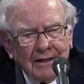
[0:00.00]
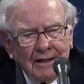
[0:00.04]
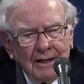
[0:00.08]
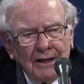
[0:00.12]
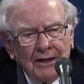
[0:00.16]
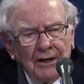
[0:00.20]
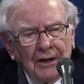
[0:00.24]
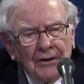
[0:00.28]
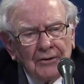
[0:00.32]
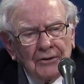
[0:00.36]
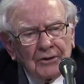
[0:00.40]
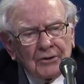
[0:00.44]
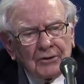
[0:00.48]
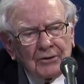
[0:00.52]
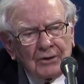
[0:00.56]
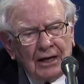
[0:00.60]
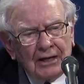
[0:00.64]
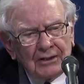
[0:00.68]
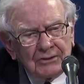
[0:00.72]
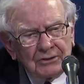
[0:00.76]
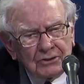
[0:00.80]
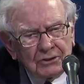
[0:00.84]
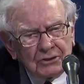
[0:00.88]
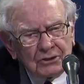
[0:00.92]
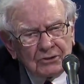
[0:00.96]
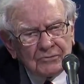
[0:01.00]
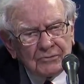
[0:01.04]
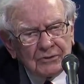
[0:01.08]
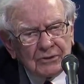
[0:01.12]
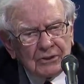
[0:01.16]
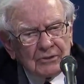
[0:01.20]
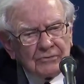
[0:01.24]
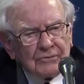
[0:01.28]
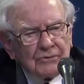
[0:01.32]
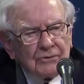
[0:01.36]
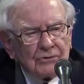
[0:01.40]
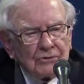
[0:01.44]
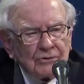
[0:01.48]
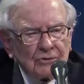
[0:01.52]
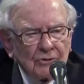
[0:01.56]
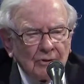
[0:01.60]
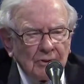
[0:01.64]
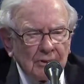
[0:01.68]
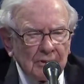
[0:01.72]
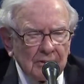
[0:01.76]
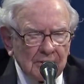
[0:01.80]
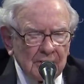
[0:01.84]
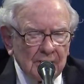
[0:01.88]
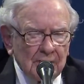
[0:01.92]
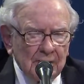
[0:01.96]
another crisis of a different
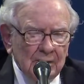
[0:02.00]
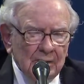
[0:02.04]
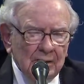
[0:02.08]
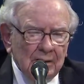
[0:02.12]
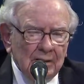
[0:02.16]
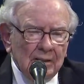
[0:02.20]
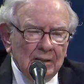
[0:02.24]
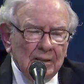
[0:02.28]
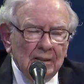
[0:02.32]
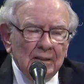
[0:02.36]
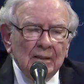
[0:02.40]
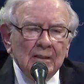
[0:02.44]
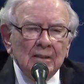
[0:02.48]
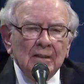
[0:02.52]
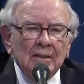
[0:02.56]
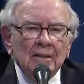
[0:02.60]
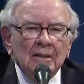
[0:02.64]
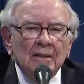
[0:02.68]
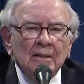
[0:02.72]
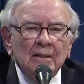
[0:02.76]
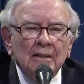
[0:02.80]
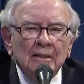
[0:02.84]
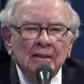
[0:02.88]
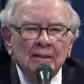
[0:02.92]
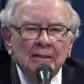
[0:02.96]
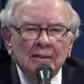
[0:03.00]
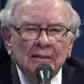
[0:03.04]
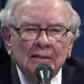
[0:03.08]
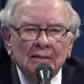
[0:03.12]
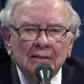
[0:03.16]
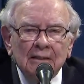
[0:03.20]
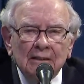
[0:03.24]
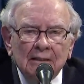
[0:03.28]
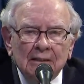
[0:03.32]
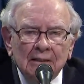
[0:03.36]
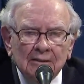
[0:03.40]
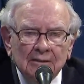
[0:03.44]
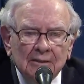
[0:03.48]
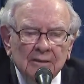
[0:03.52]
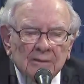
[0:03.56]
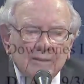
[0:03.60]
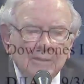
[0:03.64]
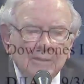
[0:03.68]
sort that hit the